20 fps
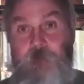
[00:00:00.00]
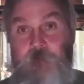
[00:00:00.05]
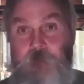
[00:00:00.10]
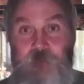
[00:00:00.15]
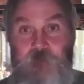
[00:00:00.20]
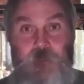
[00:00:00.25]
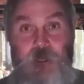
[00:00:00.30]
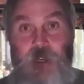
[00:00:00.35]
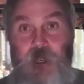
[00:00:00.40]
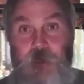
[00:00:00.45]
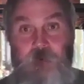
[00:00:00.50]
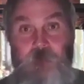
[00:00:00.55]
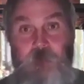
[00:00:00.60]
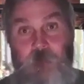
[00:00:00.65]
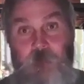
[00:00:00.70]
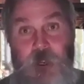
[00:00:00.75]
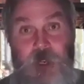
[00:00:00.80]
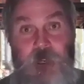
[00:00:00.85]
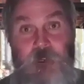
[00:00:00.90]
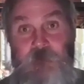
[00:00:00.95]
Okay, I'm the
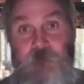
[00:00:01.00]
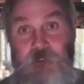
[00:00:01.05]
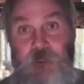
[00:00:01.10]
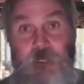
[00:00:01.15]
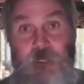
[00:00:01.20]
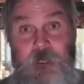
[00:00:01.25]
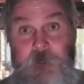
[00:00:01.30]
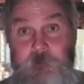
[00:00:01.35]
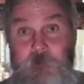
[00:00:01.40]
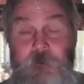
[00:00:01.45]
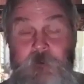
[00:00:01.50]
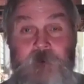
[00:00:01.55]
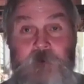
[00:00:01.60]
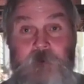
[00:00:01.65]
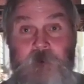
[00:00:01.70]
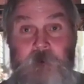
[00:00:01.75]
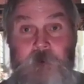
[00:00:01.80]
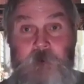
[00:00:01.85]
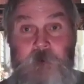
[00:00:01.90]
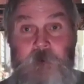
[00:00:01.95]
leper scholar. Why I was
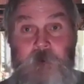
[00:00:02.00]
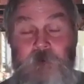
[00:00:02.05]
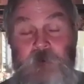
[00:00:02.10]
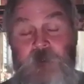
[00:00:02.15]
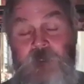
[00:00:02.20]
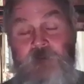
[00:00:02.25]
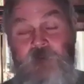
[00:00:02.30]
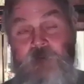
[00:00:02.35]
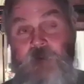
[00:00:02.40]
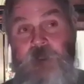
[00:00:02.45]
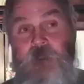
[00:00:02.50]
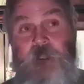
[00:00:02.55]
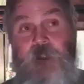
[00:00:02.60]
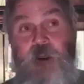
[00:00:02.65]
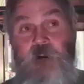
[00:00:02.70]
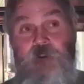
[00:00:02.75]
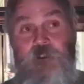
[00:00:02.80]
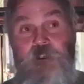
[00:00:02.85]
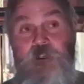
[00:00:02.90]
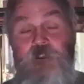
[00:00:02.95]
a leper?
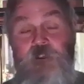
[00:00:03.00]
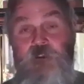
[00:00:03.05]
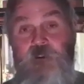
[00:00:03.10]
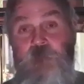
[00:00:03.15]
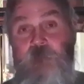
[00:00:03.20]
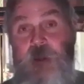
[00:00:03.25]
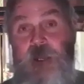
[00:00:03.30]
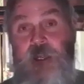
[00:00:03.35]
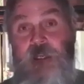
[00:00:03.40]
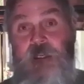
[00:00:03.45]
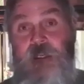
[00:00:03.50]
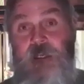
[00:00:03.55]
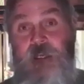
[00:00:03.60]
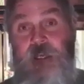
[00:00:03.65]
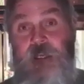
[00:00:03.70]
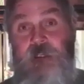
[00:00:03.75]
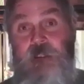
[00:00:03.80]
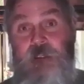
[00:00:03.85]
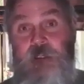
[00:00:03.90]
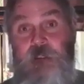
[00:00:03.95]
Well, that's really all you
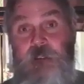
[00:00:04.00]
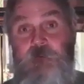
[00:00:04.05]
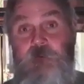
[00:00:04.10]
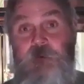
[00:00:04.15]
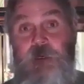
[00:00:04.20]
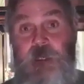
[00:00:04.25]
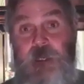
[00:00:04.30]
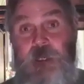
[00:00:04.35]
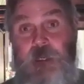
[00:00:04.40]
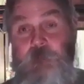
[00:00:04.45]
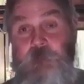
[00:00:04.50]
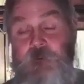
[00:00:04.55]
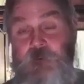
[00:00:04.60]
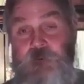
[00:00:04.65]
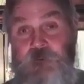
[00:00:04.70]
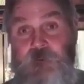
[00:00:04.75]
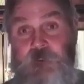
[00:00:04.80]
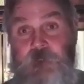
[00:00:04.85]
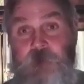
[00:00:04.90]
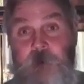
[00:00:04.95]
knew back in
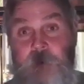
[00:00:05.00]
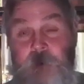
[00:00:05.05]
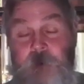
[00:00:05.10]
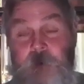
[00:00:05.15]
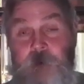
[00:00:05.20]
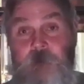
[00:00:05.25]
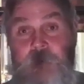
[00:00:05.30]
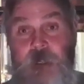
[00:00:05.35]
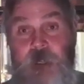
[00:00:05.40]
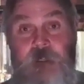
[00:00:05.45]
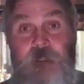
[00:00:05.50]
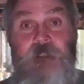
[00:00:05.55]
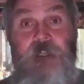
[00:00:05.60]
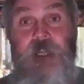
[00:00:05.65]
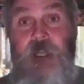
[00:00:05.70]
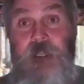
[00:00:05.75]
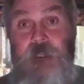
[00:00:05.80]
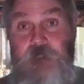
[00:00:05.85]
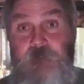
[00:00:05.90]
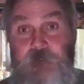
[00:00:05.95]
antiquity, leprosy.
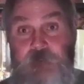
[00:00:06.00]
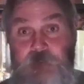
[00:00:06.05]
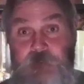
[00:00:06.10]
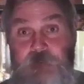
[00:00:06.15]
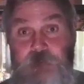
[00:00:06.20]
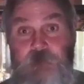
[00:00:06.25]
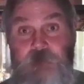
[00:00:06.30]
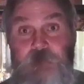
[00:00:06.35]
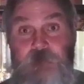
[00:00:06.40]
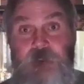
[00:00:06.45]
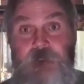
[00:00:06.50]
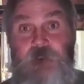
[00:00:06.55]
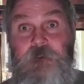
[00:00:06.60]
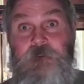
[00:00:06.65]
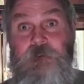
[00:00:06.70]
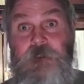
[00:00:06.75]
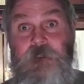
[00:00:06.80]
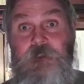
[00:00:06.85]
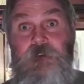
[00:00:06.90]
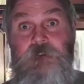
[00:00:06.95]
Now,
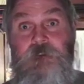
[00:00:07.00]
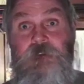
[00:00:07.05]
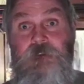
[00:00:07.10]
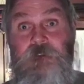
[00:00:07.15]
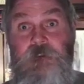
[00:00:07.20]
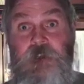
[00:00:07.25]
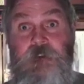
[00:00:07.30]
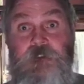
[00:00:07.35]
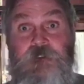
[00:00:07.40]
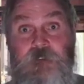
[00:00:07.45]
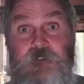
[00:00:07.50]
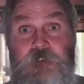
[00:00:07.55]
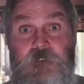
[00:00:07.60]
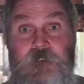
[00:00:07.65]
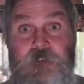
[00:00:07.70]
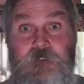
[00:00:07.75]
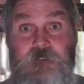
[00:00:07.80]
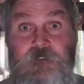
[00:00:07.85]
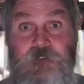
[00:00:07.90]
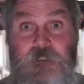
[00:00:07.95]
cancer. Uh,
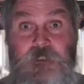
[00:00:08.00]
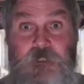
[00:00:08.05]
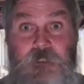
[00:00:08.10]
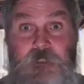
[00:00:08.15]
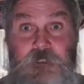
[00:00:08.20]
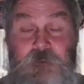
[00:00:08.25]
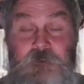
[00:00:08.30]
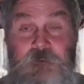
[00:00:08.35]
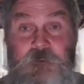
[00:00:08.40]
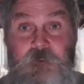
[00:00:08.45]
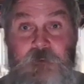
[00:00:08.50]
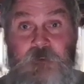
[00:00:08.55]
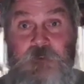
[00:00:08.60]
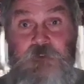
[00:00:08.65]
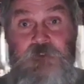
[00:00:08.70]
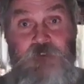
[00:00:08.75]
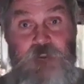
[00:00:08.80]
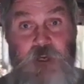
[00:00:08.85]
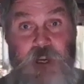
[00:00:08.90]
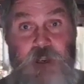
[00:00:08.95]
there's, there's the
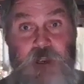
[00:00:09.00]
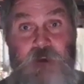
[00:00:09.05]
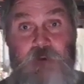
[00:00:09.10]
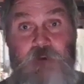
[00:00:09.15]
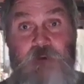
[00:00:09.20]
disease.